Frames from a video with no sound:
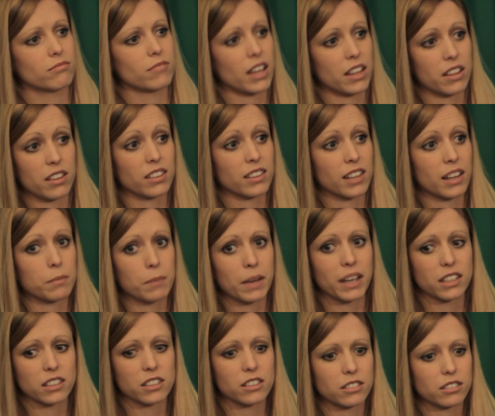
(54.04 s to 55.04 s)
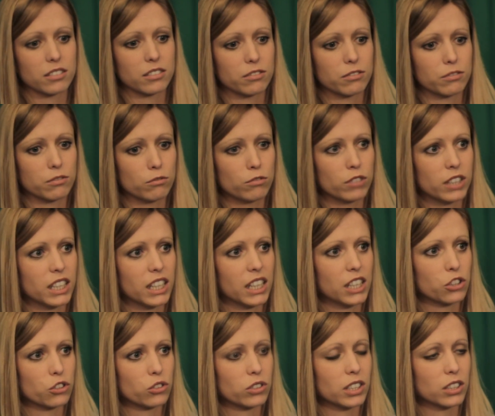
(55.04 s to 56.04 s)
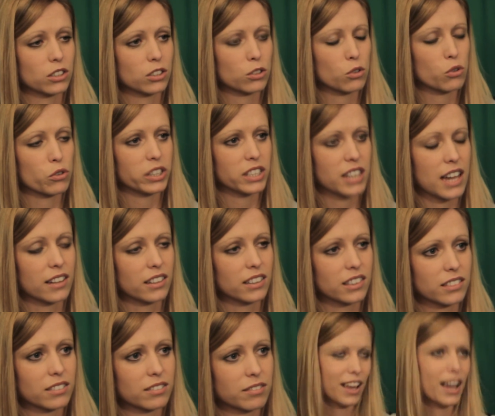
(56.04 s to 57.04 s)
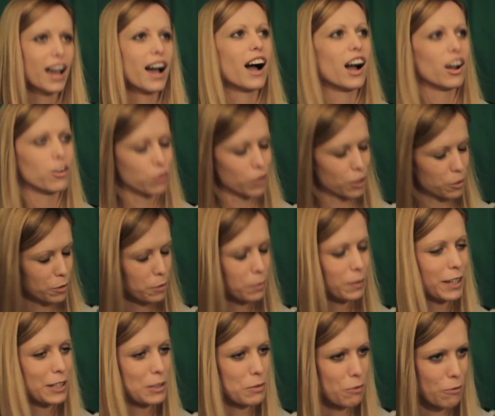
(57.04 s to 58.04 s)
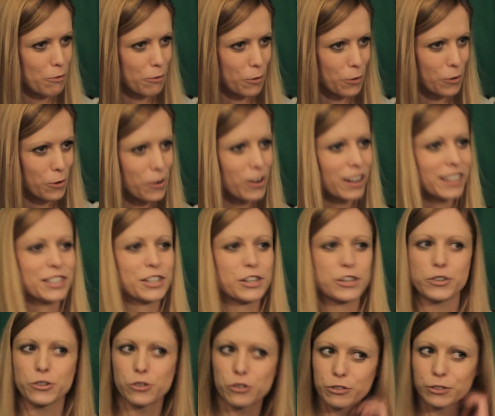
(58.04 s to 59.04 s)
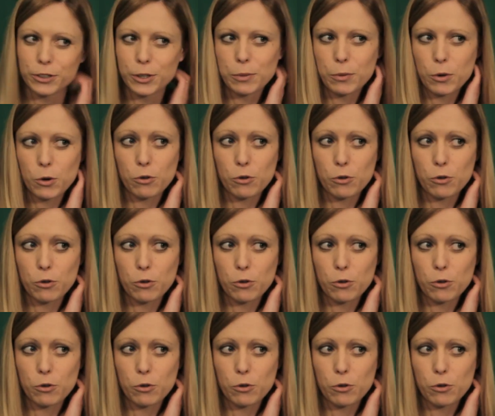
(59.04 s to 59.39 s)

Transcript: I think that makes really interesting storytelling. I've worked with Peter before. I did a short film